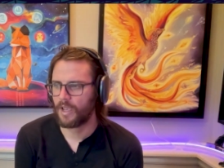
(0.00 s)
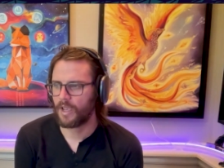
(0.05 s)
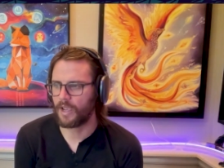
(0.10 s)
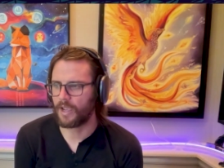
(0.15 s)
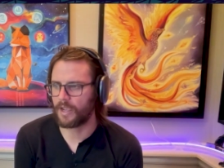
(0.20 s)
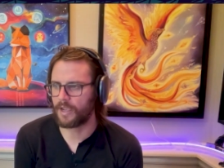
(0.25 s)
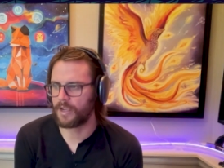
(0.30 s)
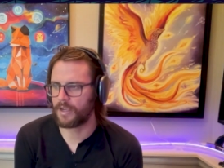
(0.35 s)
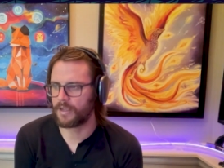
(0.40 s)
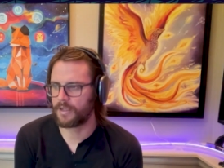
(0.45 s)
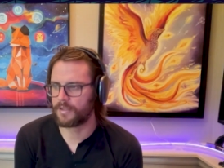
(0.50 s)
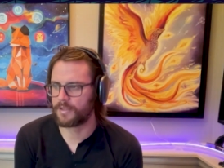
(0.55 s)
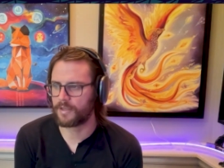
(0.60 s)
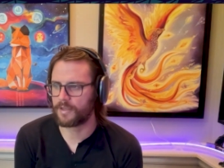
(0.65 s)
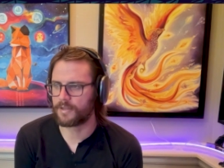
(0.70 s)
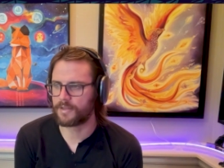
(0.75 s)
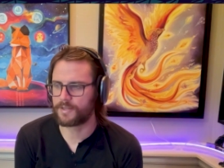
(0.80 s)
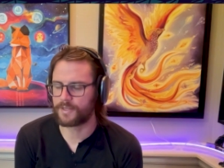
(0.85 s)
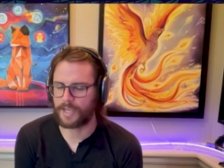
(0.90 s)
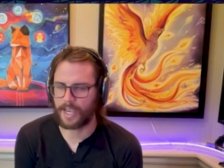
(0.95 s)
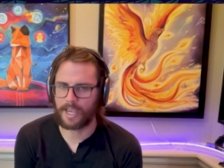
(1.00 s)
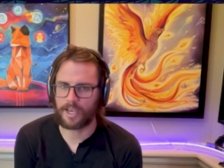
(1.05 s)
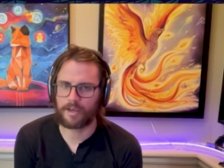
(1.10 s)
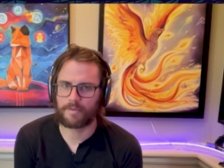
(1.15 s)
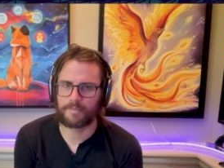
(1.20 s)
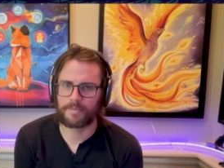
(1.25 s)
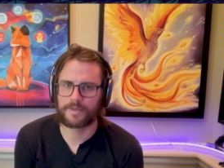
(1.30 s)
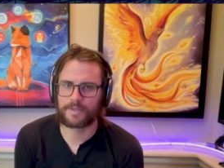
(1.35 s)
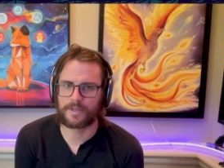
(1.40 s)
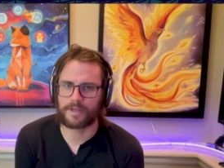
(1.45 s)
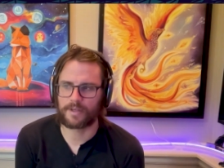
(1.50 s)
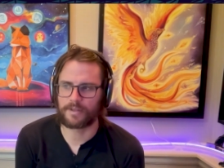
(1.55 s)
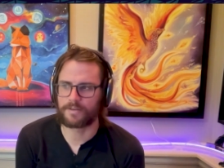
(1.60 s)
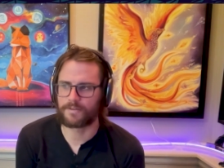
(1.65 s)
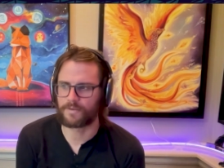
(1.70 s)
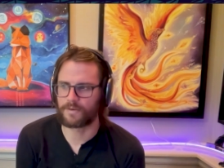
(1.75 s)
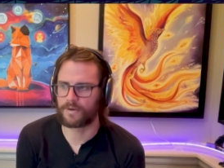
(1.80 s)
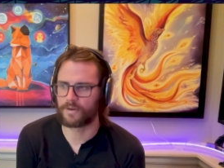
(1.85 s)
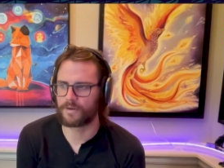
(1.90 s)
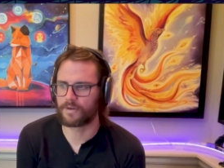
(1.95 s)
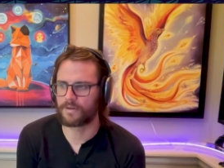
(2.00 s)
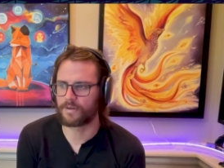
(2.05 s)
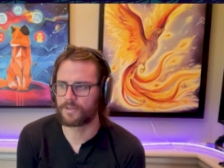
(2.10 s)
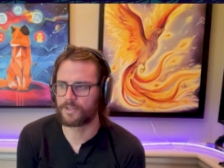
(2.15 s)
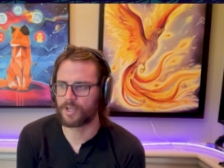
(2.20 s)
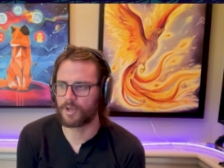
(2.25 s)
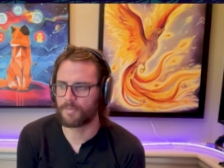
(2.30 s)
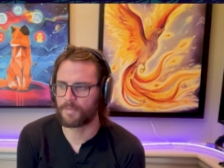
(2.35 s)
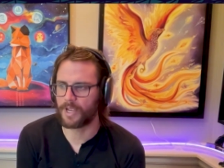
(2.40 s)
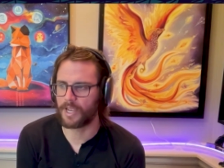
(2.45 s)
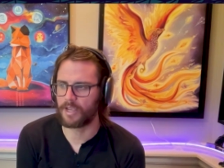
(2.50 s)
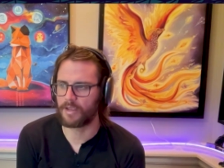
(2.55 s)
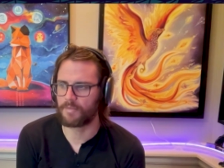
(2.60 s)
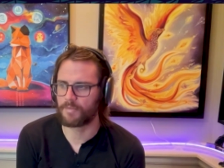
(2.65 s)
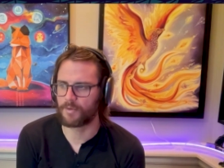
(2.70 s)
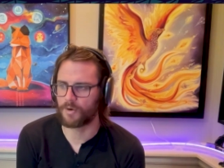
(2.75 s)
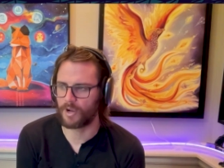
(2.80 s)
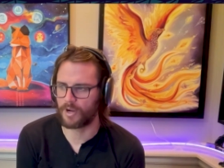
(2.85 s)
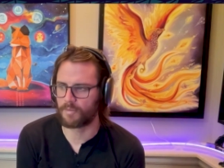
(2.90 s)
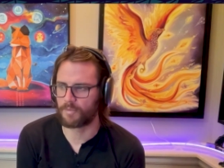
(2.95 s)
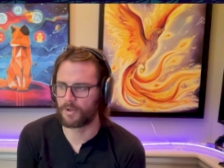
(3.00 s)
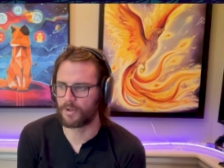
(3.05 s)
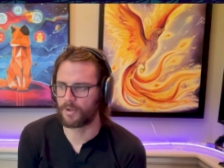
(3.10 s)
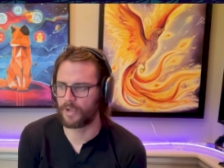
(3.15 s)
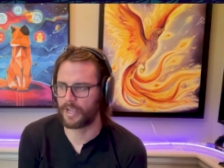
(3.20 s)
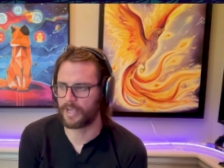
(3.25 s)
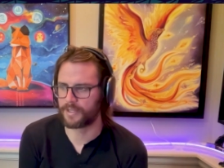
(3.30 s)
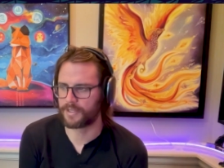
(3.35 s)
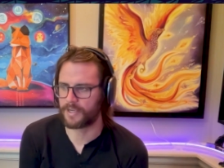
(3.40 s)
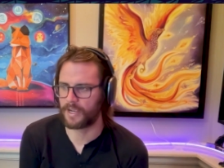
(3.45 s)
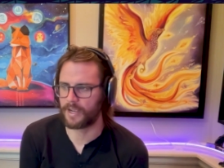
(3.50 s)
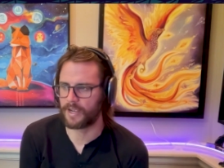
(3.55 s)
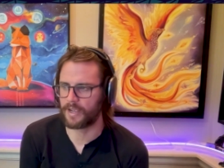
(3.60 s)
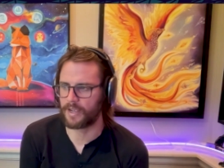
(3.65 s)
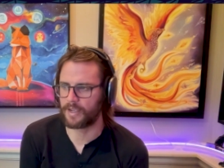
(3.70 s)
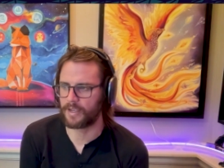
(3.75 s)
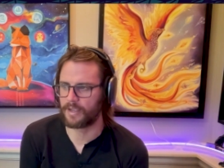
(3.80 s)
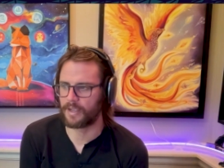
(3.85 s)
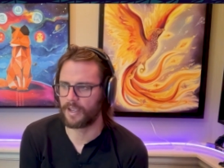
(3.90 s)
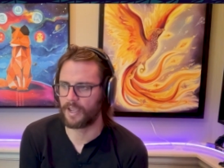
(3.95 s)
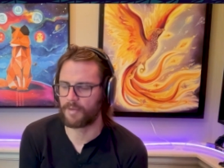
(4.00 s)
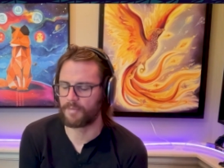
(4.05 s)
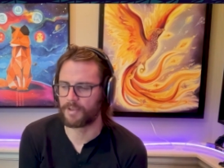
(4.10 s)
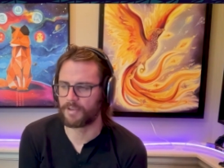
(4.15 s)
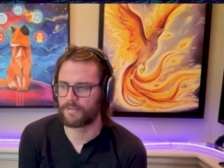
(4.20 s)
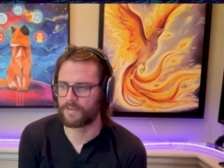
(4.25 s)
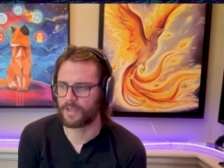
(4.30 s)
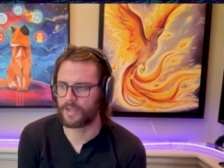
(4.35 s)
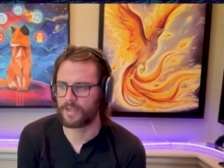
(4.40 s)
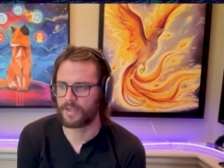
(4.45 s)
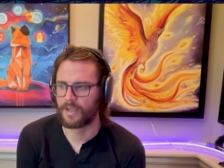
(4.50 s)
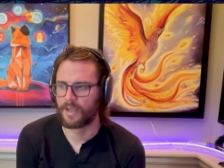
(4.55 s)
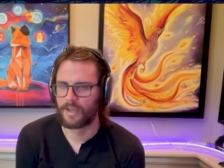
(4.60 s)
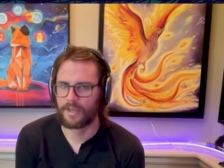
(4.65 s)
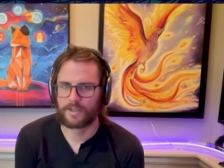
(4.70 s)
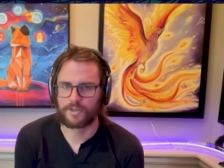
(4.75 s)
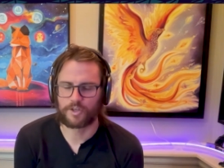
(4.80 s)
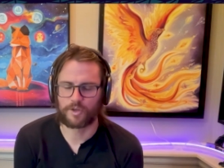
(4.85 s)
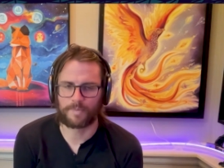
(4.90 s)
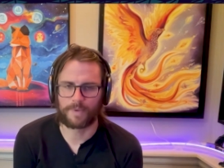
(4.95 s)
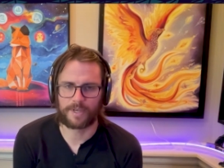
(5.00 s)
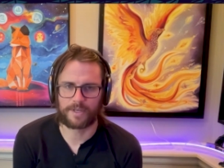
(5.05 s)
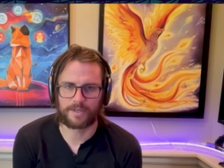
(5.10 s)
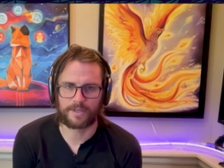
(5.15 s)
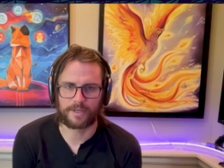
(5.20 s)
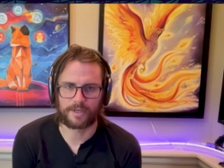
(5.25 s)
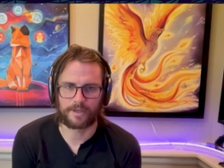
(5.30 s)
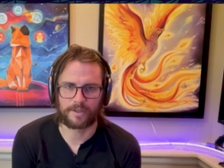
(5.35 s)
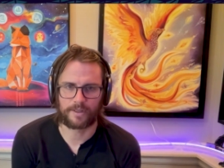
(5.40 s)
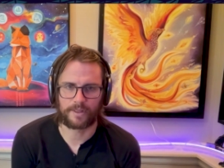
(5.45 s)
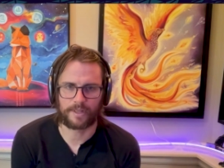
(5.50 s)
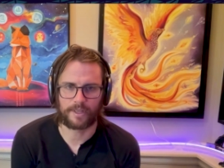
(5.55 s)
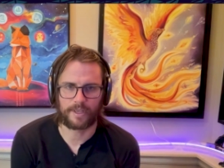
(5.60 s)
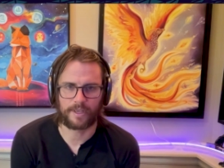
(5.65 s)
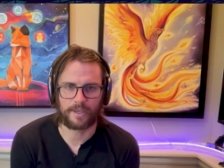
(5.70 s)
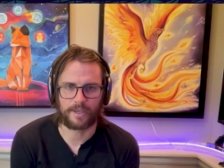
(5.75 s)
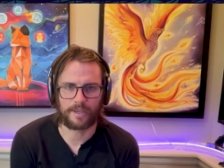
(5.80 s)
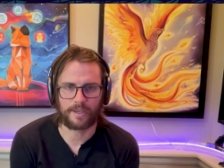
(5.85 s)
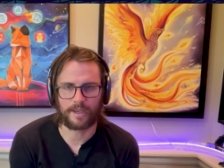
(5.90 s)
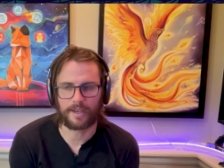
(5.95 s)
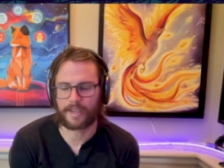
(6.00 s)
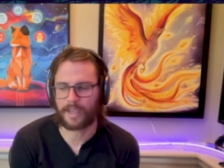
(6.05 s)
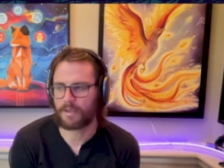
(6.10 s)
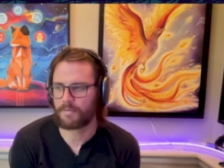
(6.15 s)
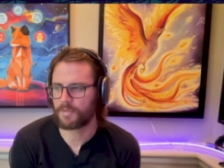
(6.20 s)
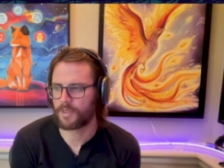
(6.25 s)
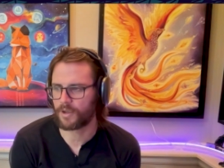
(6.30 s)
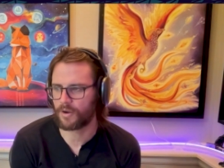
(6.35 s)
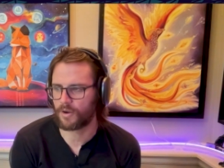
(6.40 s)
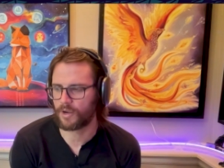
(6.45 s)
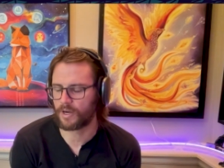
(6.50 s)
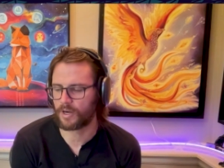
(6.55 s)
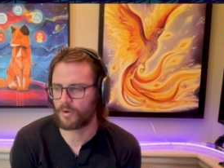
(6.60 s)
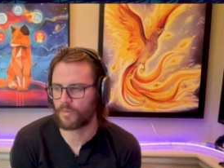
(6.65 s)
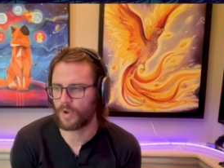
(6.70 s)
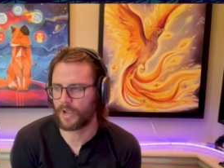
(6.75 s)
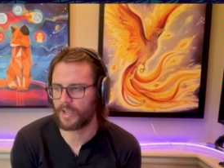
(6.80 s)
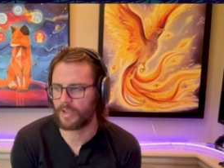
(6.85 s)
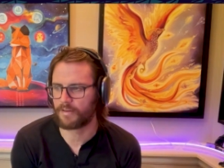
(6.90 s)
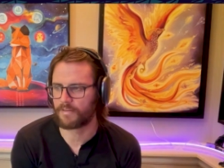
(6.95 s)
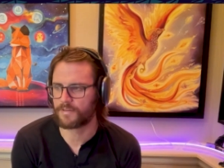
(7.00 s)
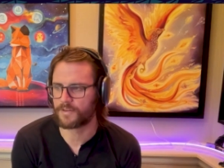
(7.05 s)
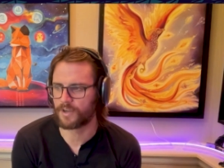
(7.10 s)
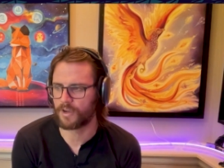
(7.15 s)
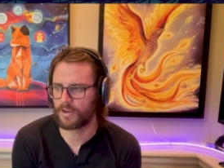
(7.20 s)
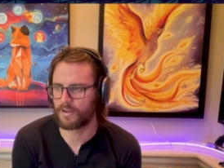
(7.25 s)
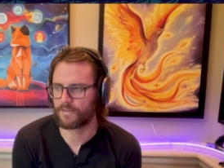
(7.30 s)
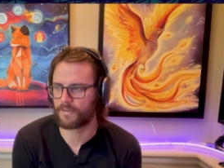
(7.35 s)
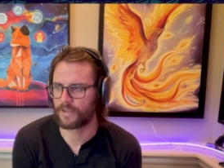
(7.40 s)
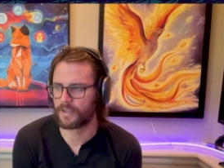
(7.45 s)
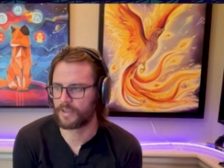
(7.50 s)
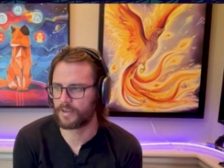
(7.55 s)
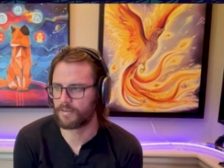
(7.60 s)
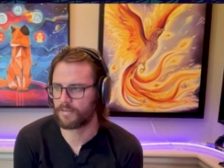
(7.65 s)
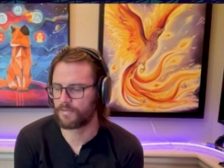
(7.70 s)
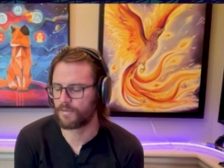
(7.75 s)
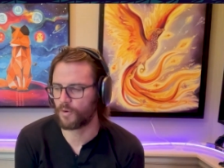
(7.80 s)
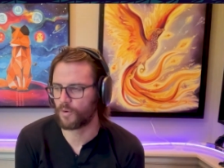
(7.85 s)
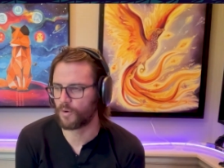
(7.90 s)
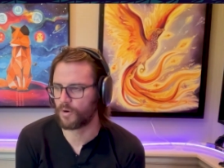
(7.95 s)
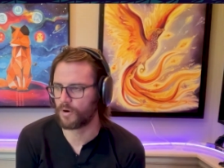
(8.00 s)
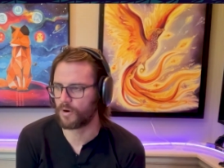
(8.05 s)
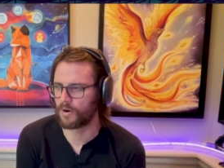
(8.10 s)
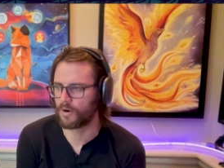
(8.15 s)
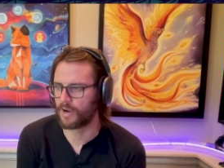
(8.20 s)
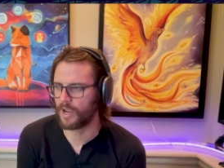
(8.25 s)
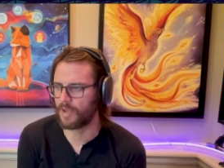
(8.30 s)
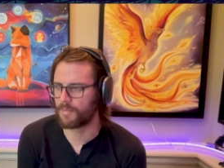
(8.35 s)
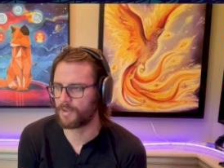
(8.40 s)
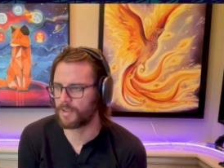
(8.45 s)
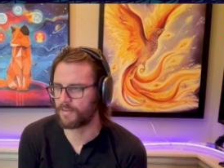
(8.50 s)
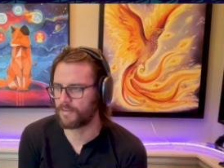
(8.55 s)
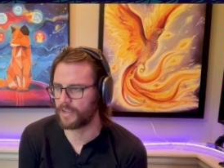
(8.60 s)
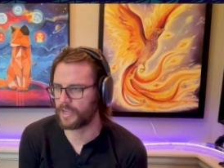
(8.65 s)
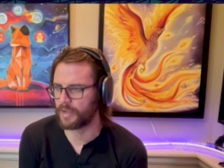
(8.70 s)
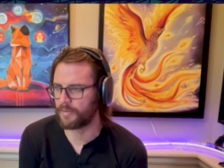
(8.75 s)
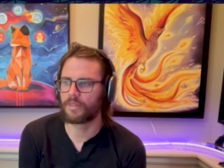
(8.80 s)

And SCAM stands for Subgame Credible Anti-MEV. So basically a game theoretic way of solving for MEV.